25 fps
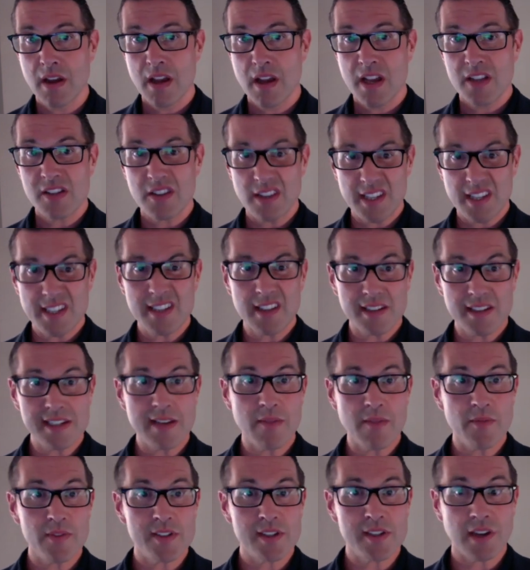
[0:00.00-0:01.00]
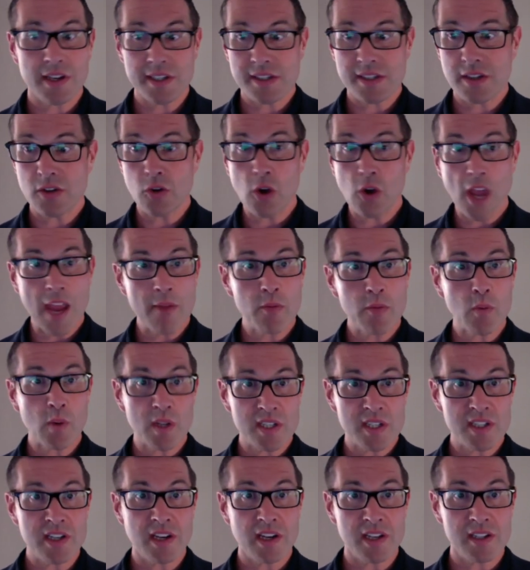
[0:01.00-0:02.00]
So this does emphasise that not
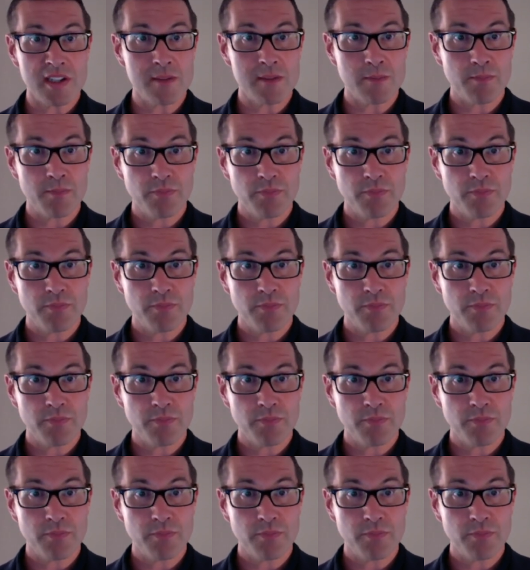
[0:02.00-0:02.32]
everyone does.